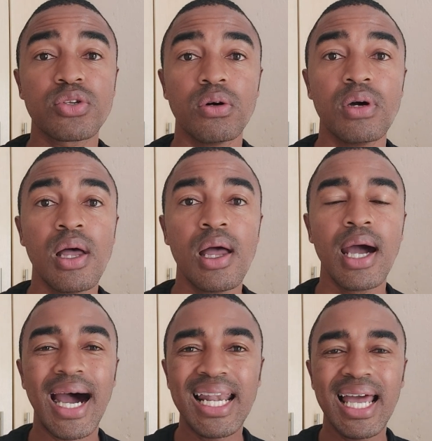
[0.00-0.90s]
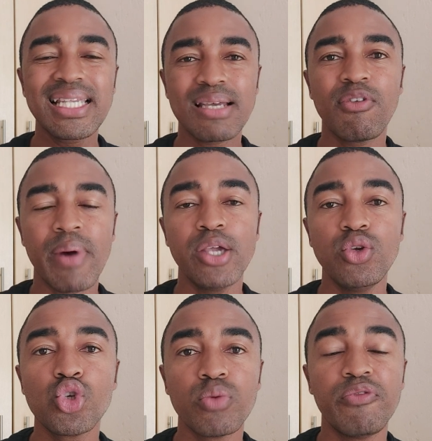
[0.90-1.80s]
So unlike some of my
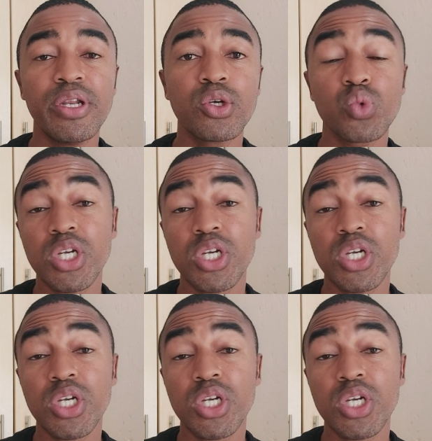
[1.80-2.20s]
YouTube videos,